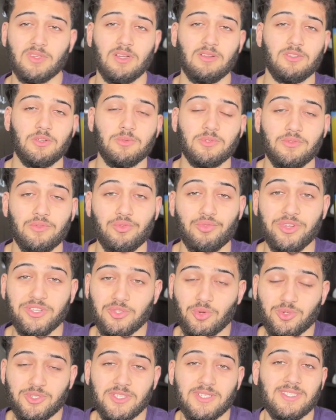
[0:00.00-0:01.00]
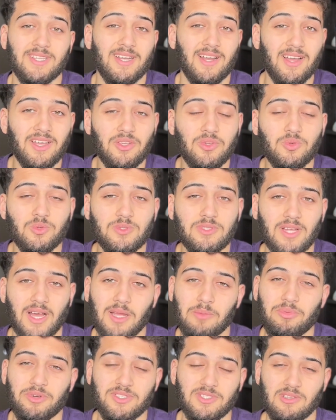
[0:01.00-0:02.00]
In terms of the resources that I used,
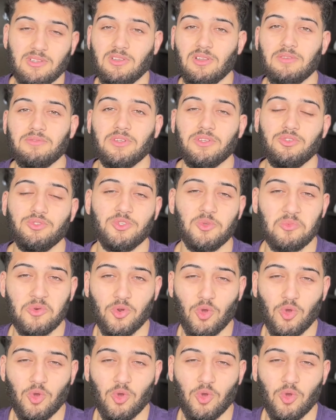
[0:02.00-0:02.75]
I personally love the YouTuber